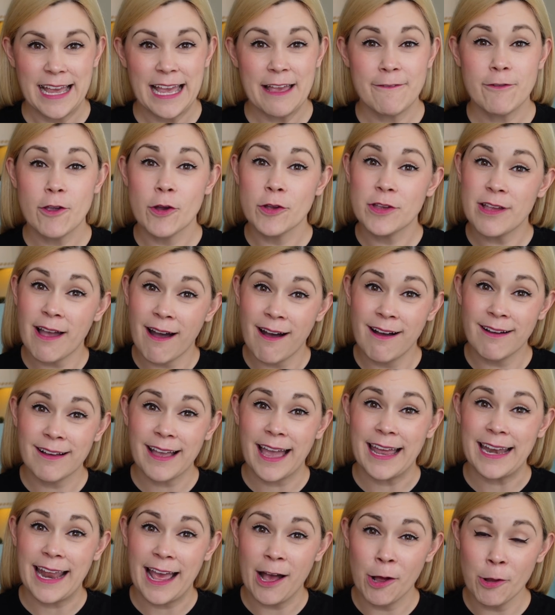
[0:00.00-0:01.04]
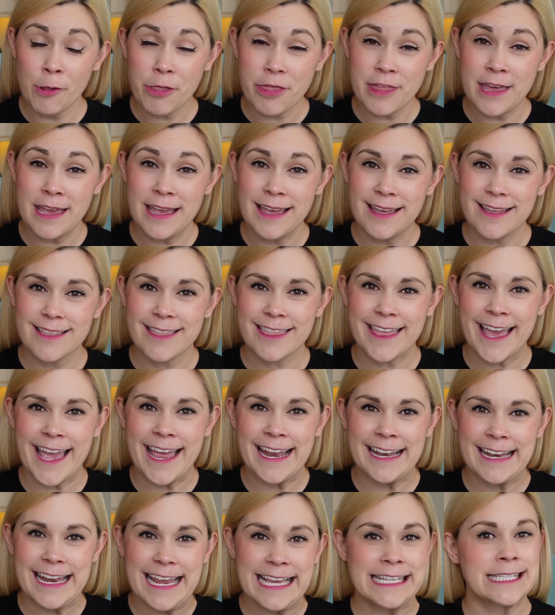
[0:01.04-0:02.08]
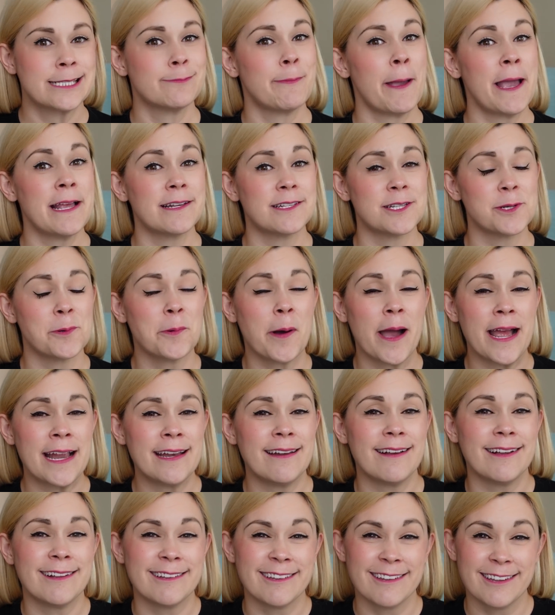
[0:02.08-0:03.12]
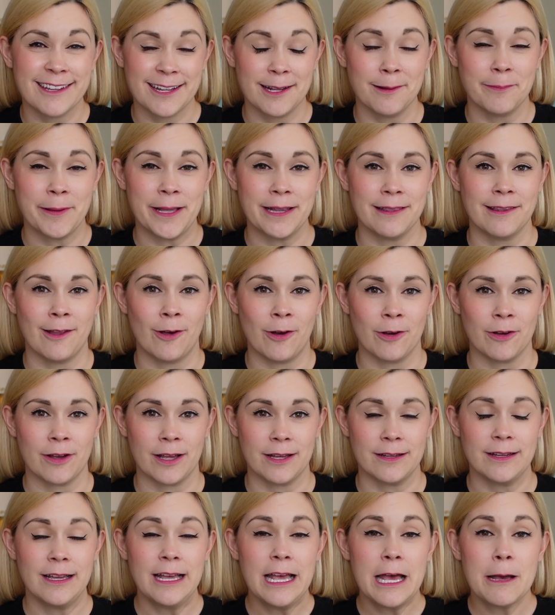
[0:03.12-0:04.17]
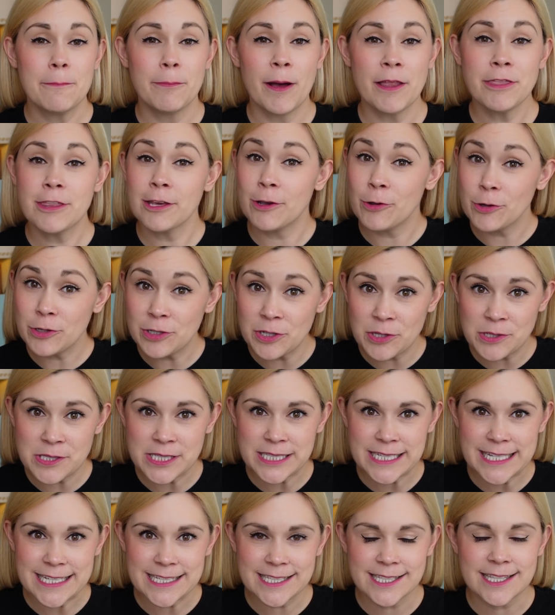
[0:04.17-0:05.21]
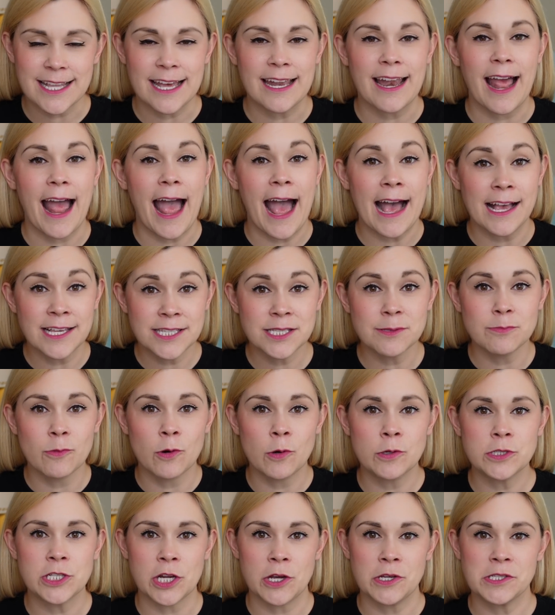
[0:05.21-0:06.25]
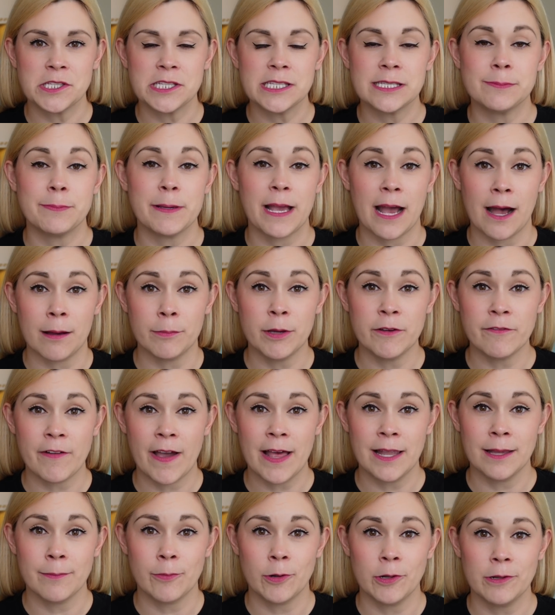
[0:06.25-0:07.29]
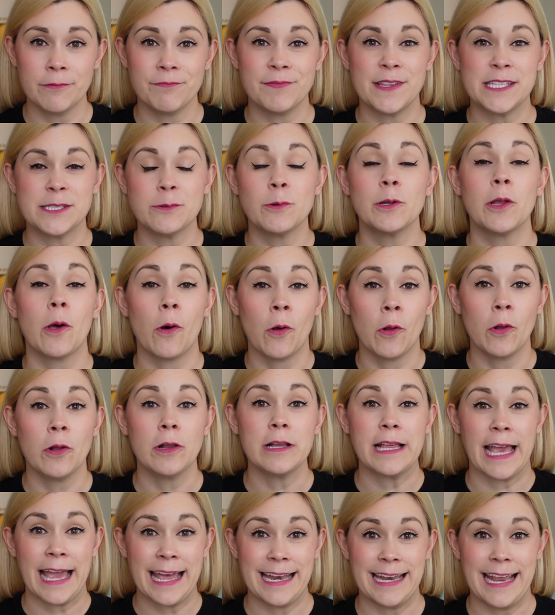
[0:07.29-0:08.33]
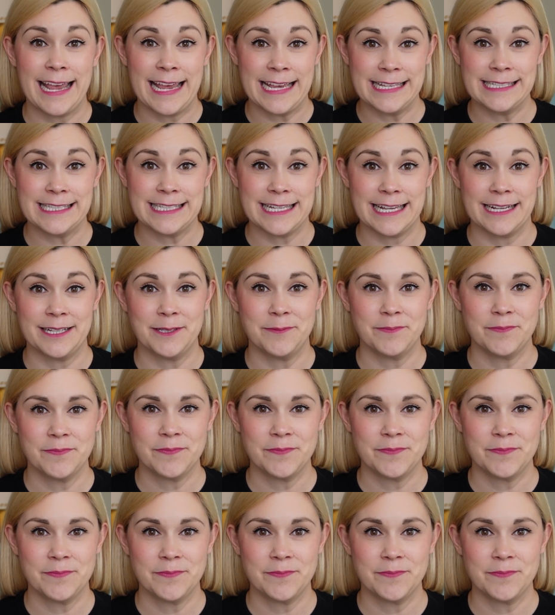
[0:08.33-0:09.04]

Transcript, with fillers: If you're young and healthy, then expect to wait a little bit longer. But the good news is that as more doses doses become available, this will all get easier.